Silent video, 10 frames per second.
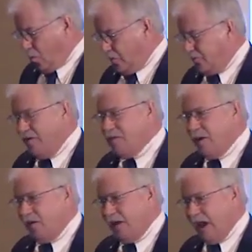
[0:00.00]
what
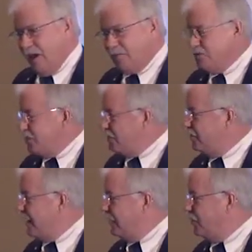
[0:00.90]
fundamentally happens,
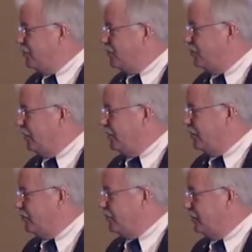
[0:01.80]
people value inventory
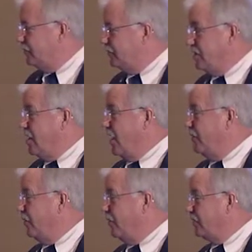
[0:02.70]
differently. Is it
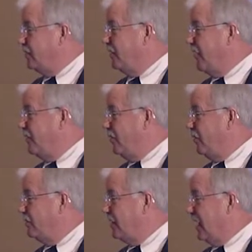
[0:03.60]
NIFO? Is it
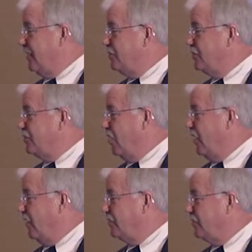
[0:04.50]
FIFO? Is it average
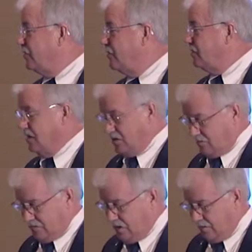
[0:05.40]
cost? Is it, is,
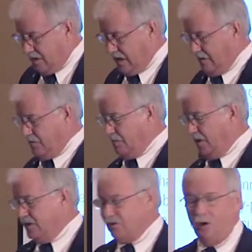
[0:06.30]
you know, I mean,
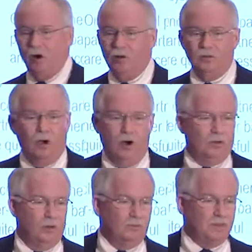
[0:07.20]
everybody's all,
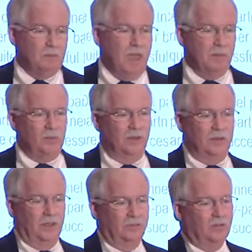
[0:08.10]
all over the map on
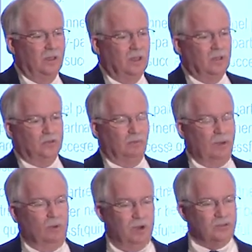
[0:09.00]
this. So if
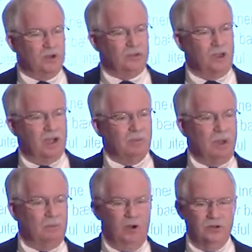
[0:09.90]
I want to start talking
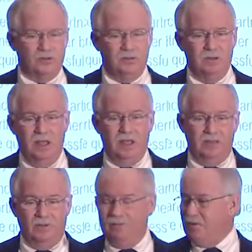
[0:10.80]
about margin,
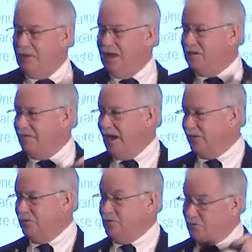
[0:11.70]
if every
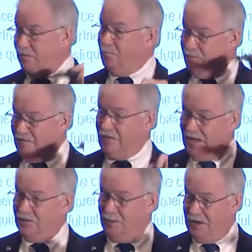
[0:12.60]
manufacturer's
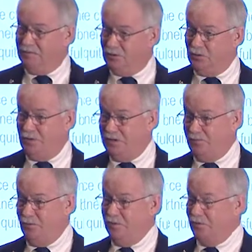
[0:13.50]
valuing inventory
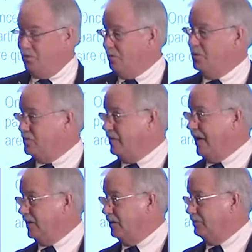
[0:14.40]
different and distributors are
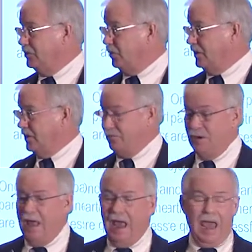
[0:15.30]
valuing inventory
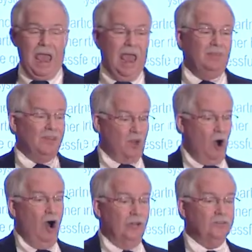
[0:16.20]
different, and the
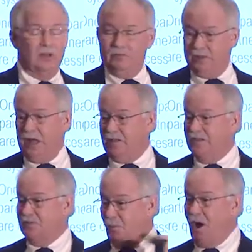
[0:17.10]
cost of a lot of
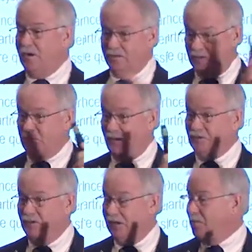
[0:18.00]
these products,
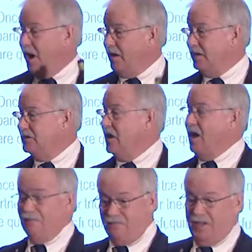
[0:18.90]
especially in the commodities,
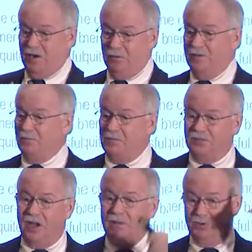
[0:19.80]
vary from the
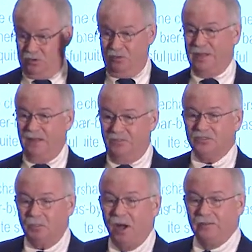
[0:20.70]
time you create the
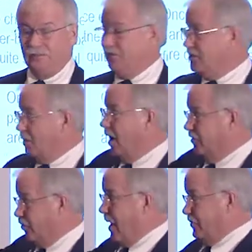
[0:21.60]
S P A until the S P A
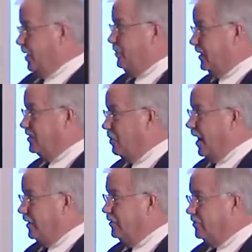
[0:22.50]
is wrapped up and
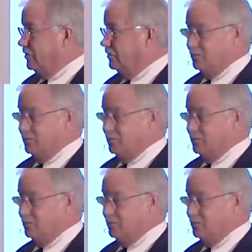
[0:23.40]
expires,